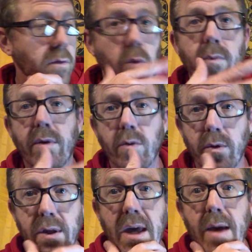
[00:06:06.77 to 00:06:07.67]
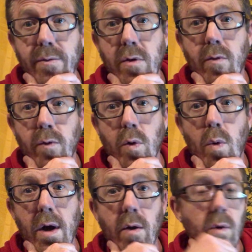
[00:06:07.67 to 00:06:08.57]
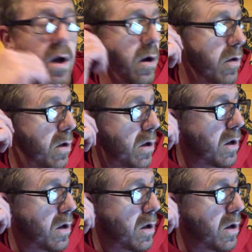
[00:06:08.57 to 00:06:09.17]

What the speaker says: And we've been doing the capstone for quite a while,